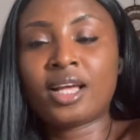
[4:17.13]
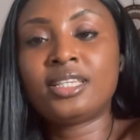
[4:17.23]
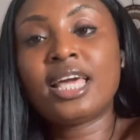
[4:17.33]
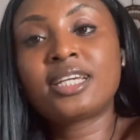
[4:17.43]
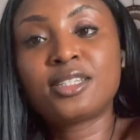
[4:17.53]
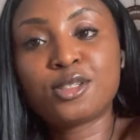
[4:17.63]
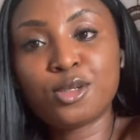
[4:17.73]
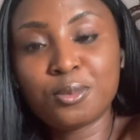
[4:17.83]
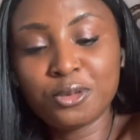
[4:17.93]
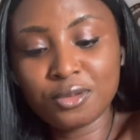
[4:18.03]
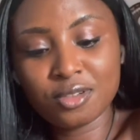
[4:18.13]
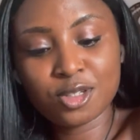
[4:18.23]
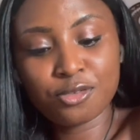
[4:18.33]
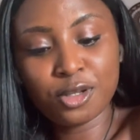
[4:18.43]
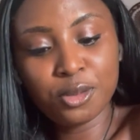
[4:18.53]
Next is Lumun. So
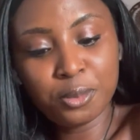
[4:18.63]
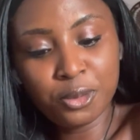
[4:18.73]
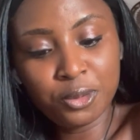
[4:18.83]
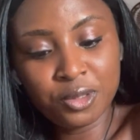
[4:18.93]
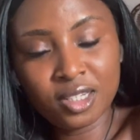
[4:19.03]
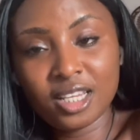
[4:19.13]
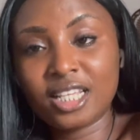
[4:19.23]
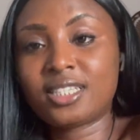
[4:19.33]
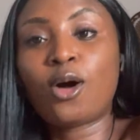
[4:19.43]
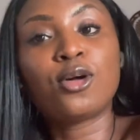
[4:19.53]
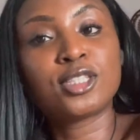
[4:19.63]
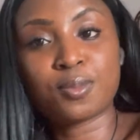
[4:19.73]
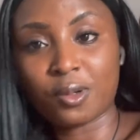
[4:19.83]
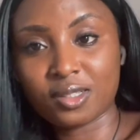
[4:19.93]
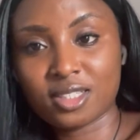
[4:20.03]
for Lumun, it's a hotspot.